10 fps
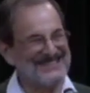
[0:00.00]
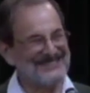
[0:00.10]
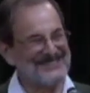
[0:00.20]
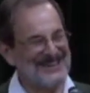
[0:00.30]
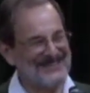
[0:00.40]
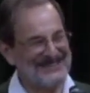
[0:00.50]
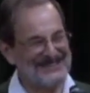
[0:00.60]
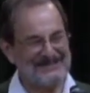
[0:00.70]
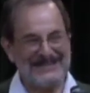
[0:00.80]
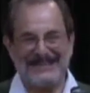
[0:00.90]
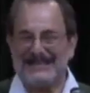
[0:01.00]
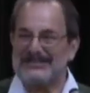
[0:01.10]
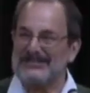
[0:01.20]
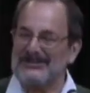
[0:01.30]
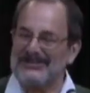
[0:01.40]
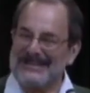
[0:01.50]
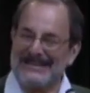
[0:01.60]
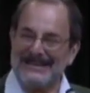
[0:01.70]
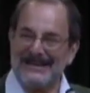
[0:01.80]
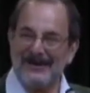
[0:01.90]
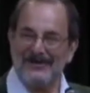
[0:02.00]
I loved having it up. So then